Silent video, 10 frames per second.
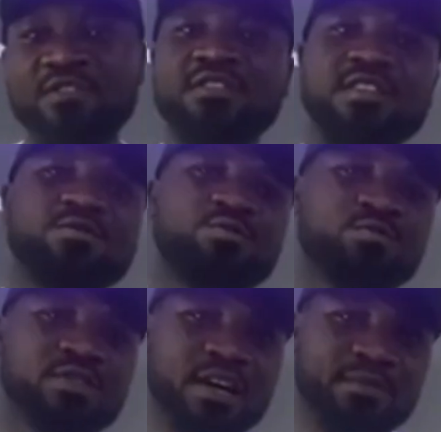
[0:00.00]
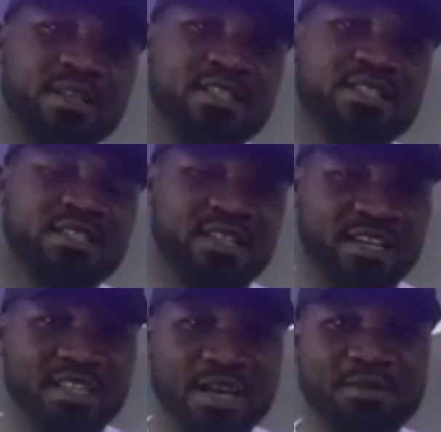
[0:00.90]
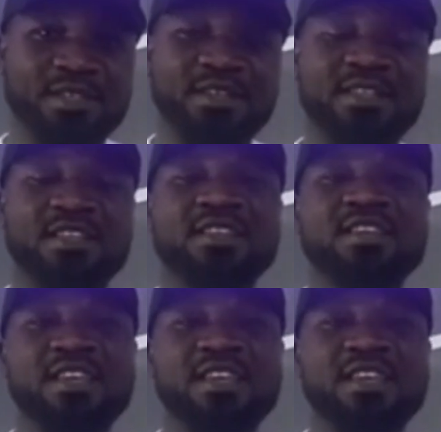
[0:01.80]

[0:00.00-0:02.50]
You take 2 tablets 3 times a day.